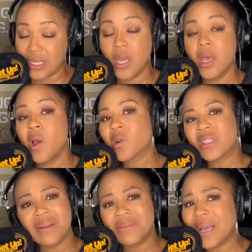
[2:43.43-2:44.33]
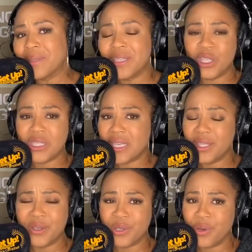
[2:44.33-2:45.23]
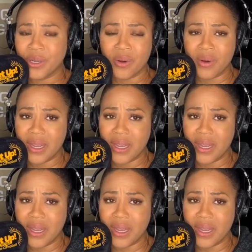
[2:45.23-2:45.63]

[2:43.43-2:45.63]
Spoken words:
Or sometimes it's just easier to ignore it.